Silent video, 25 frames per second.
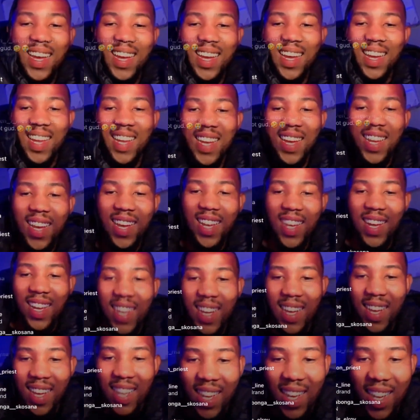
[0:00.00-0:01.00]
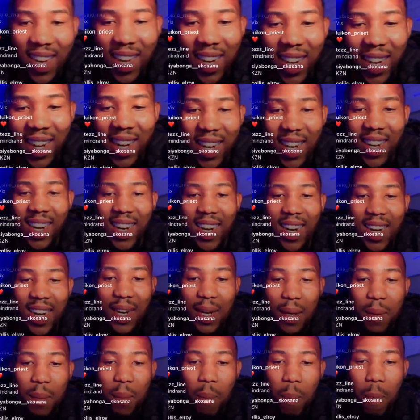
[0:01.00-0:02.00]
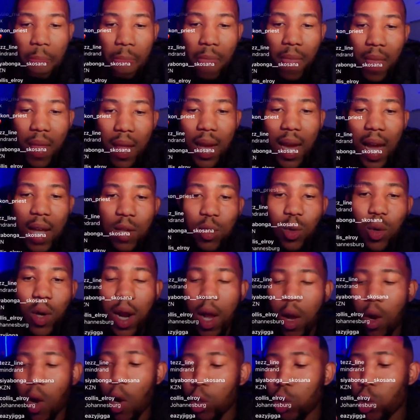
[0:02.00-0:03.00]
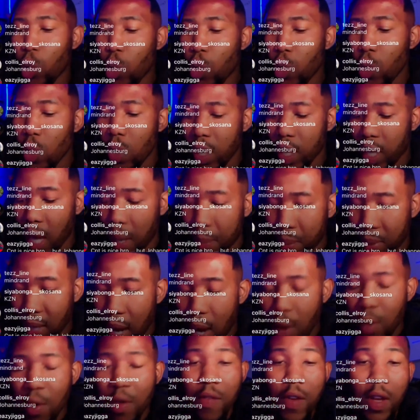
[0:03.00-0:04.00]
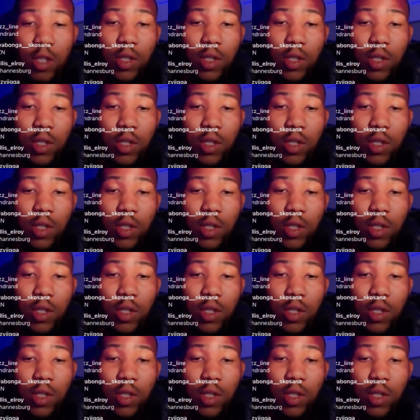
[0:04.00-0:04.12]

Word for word: um, guys, we're gonna go to Cape Town